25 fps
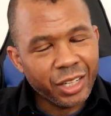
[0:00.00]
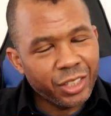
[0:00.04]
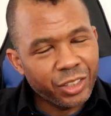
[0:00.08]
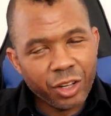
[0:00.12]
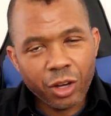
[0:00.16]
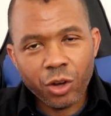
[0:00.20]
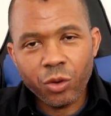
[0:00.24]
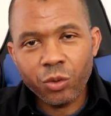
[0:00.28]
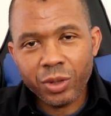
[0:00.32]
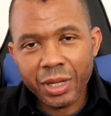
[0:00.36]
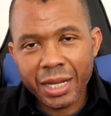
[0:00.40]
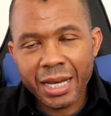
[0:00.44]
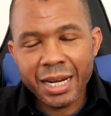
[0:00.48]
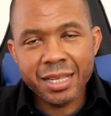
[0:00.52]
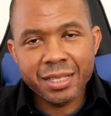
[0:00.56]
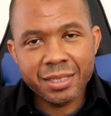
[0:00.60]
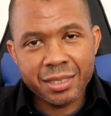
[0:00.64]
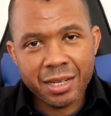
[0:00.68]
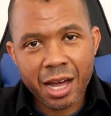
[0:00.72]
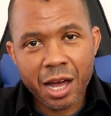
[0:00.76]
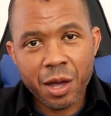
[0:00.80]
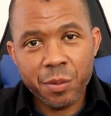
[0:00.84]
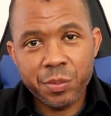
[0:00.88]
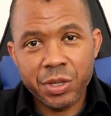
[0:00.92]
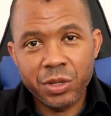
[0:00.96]
Don't let it
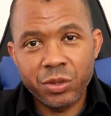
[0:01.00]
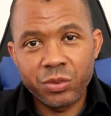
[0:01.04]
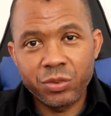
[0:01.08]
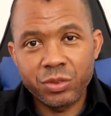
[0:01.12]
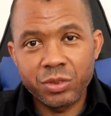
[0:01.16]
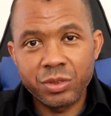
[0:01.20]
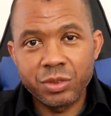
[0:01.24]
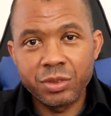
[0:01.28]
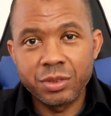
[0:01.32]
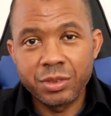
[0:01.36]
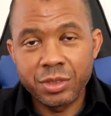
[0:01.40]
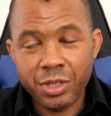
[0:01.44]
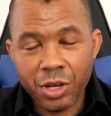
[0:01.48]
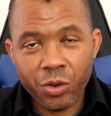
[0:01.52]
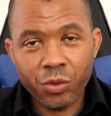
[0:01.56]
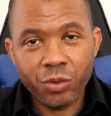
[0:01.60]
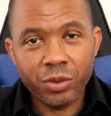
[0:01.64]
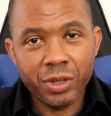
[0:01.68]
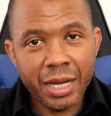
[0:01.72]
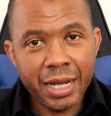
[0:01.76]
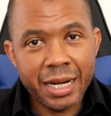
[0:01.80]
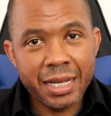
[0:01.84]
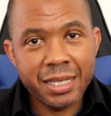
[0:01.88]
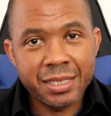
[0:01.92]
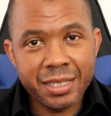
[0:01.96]
stop you.
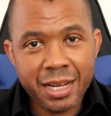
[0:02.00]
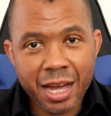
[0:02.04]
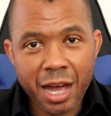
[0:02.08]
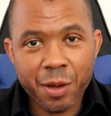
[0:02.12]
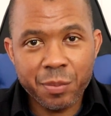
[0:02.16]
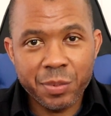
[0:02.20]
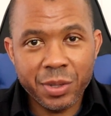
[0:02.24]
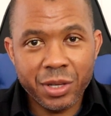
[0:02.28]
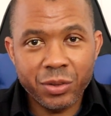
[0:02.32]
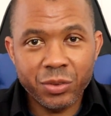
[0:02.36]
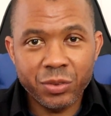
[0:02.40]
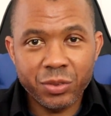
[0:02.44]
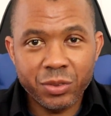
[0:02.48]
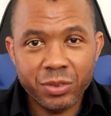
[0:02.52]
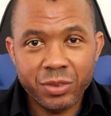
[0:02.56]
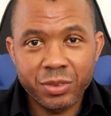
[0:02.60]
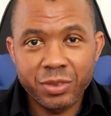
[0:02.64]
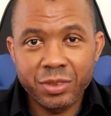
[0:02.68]
Don't let it stop you.